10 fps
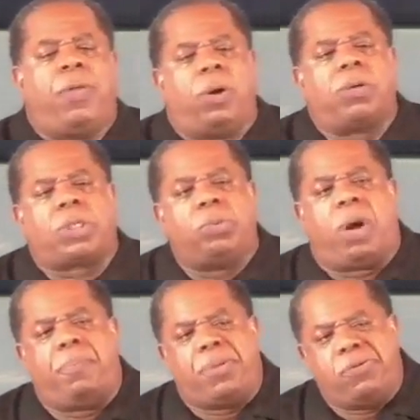those
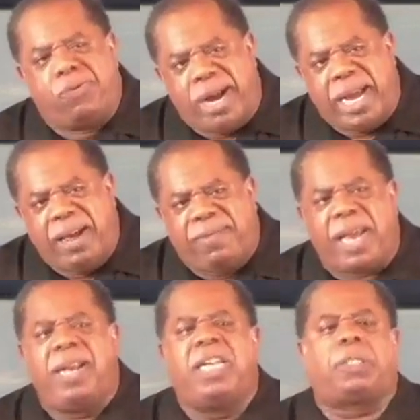who are
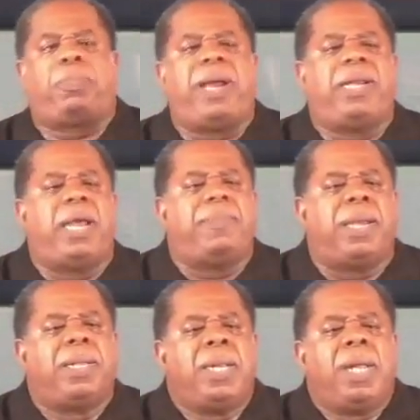bereaved in this pandemic,